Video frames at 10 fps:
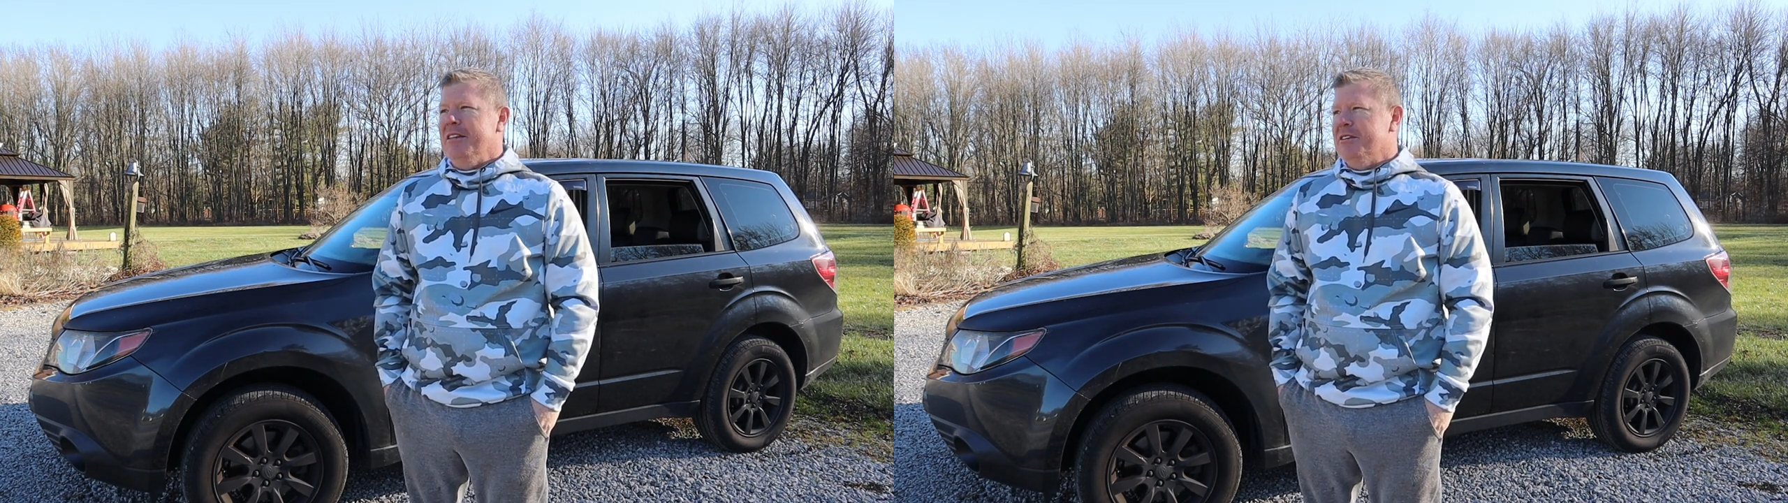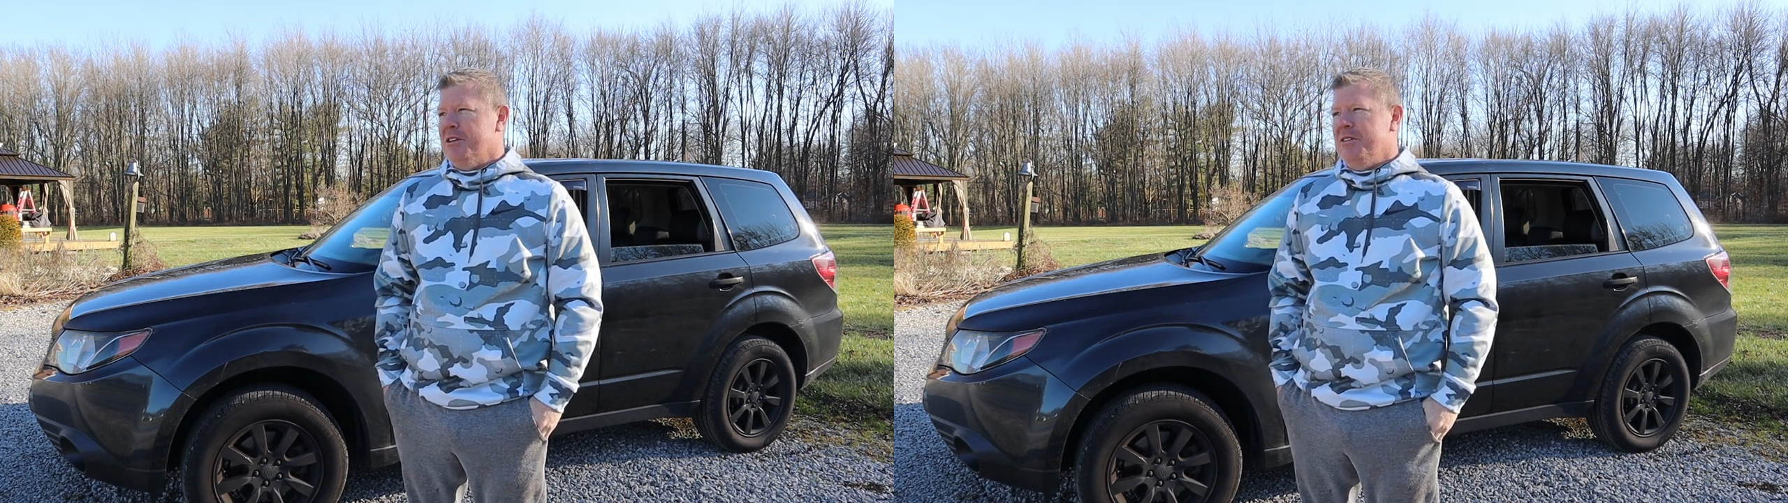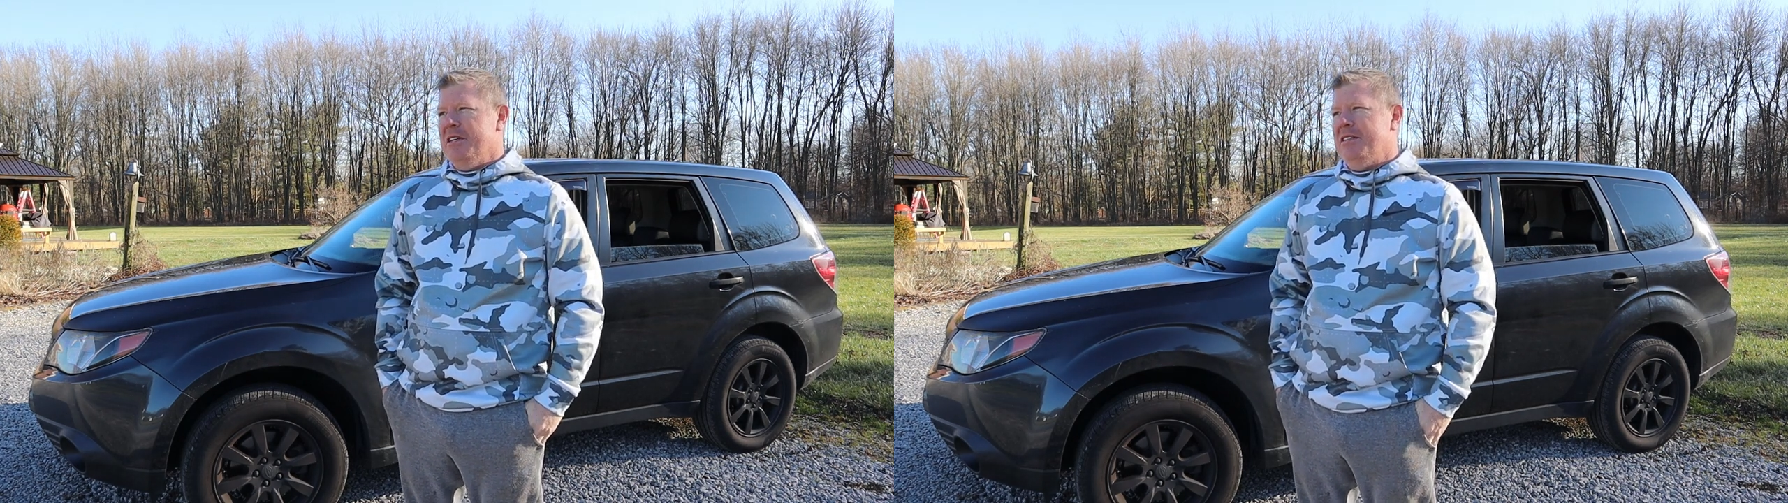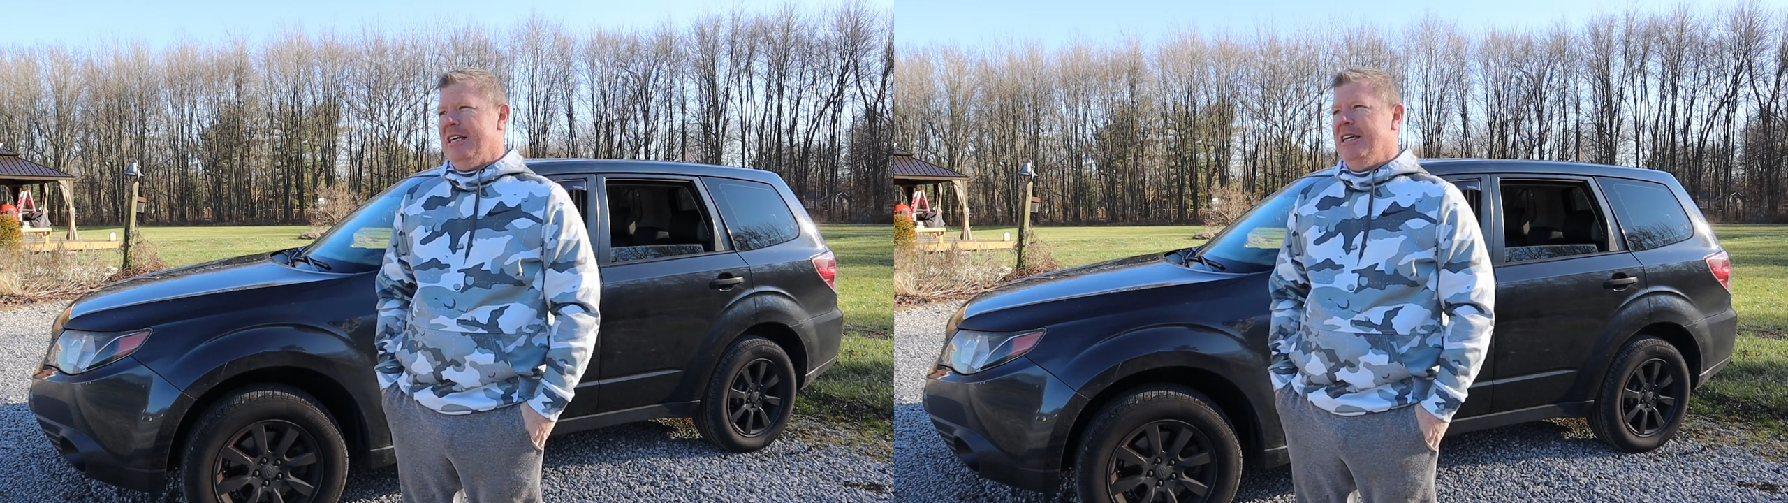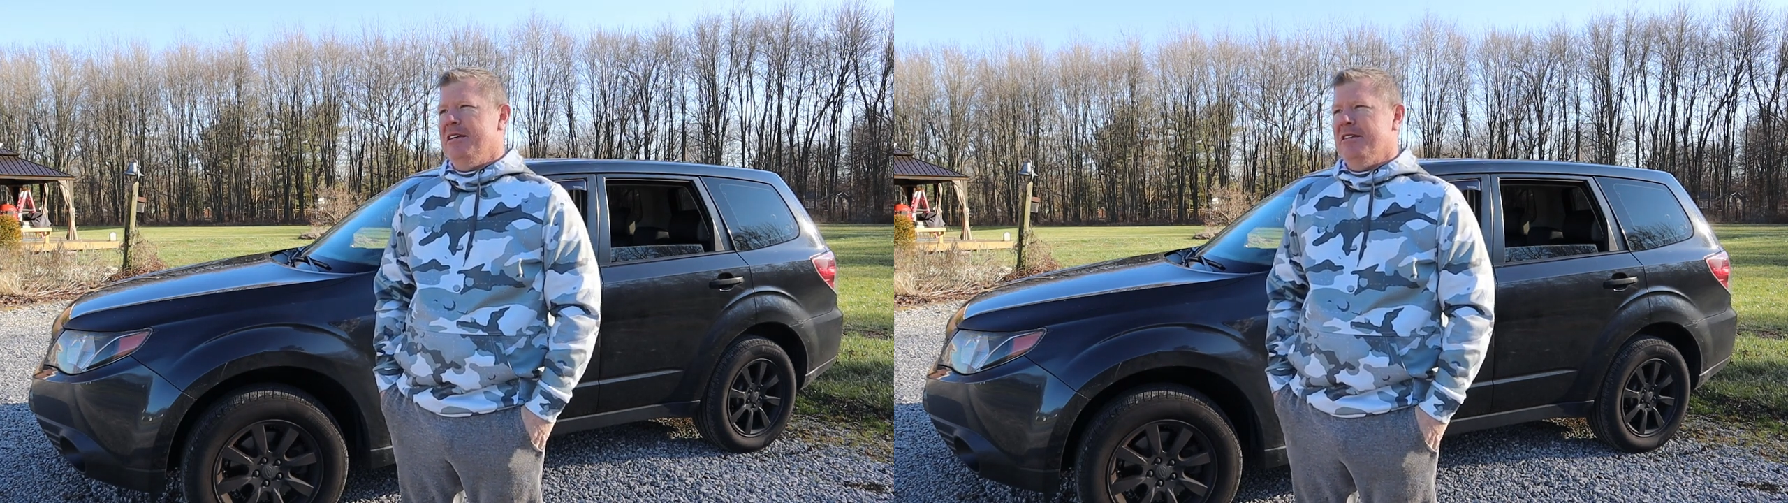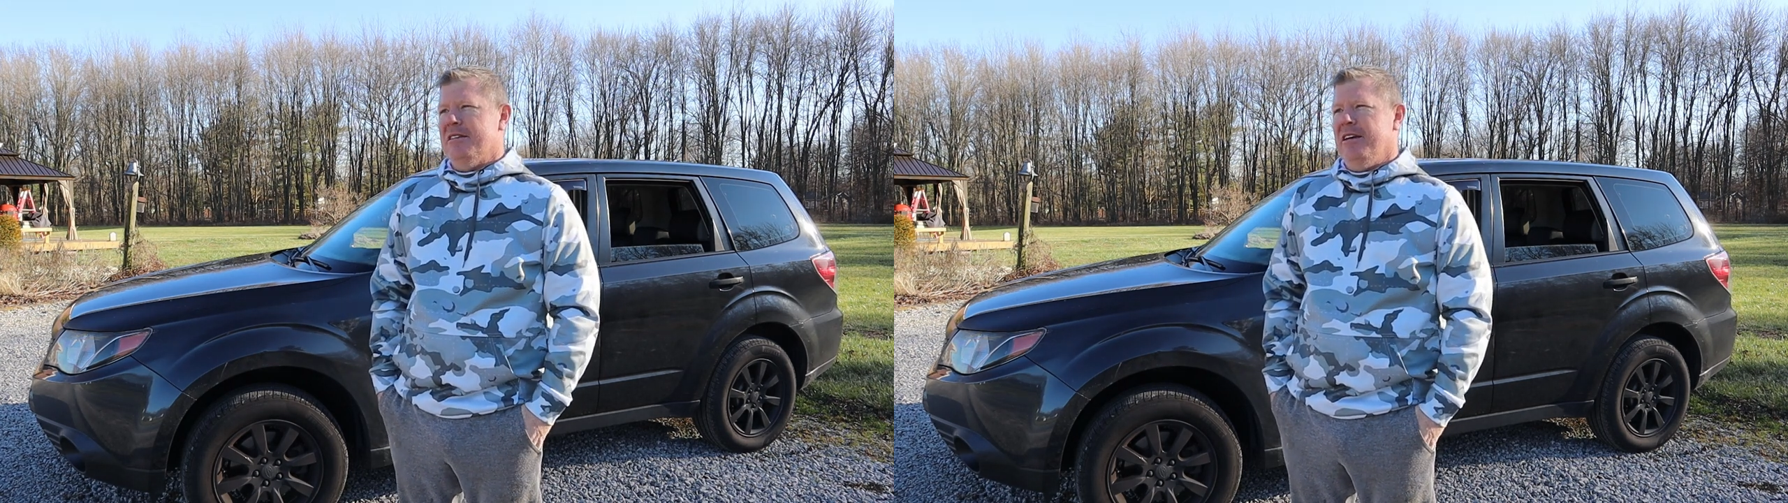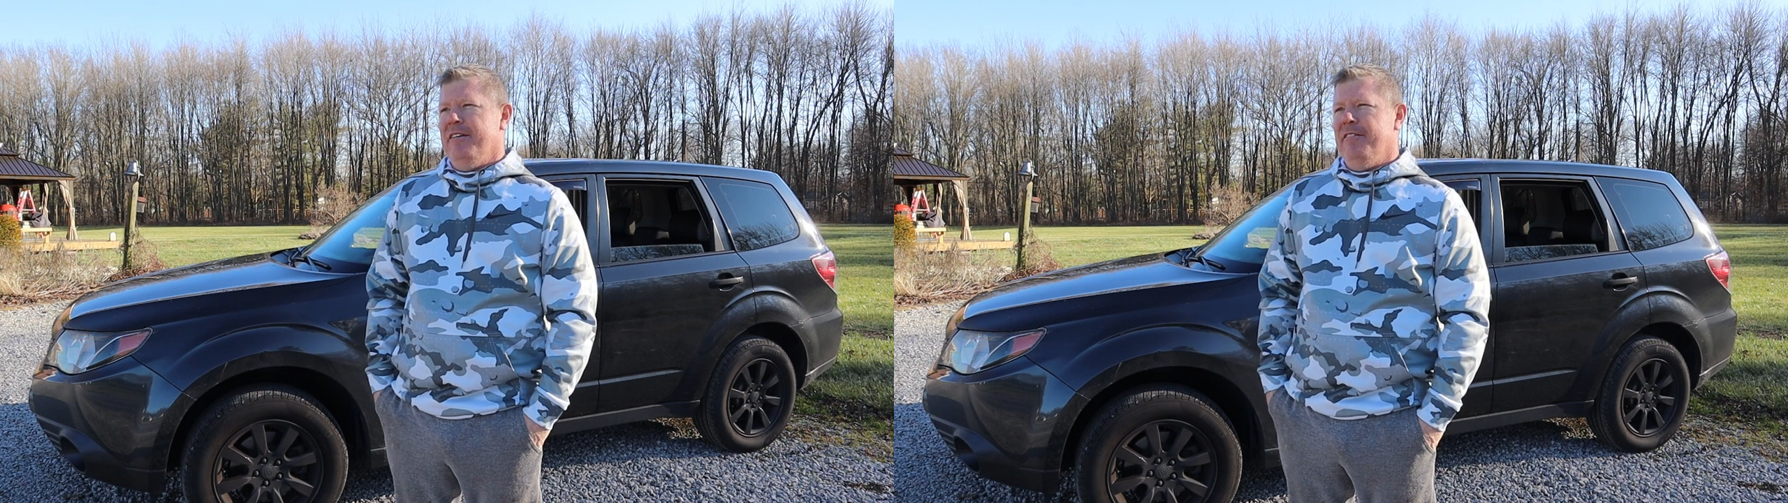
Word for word: So this is